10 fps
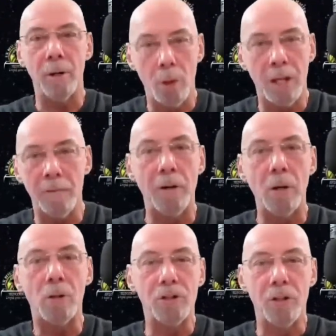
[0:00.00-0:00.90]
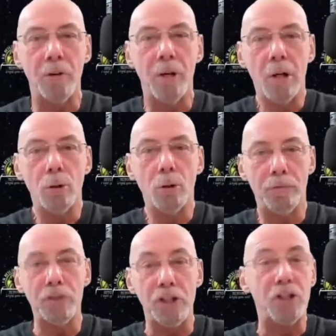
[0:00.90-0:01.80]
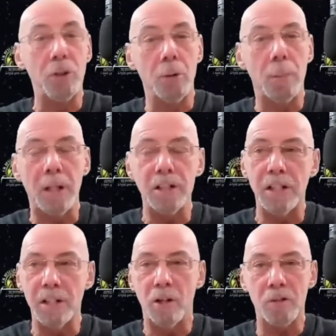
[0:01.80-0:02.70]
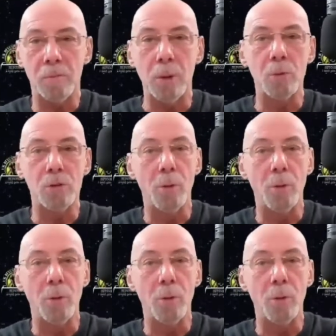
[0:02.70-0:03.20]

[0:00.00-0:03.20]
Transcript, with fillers: and I wanted to focus on Lord Fusitu'a because he's in hospital.